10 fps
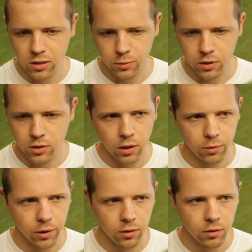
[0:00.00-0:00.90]

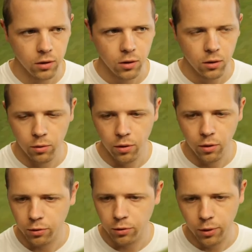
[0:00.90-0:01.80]
accelerator or an
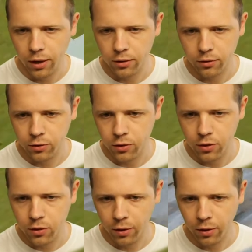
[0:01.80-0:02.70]
arc reactor, you
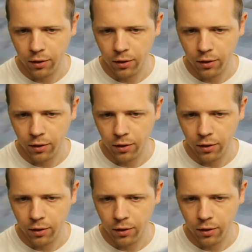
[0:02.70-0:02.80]
don't have